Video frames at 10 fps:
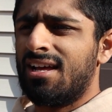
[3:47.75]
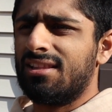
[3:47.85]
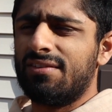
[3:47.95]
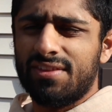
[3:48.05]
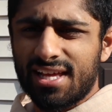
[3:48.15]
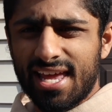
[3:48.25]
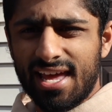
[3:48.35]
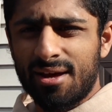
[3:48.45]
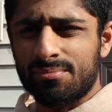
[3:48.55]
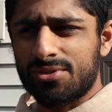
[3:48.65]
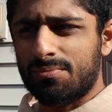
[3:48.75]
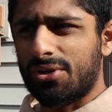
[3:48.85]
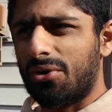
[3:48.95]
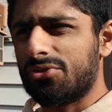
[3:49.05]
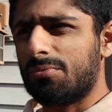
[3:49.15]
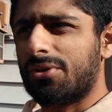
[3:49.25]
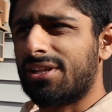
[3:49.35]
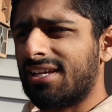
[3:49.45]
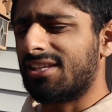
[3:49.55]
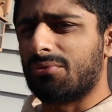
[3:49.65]
leaving the cams, but also
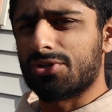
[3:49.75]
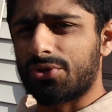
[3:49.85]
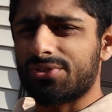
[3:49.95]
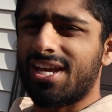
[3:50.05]
putting like the original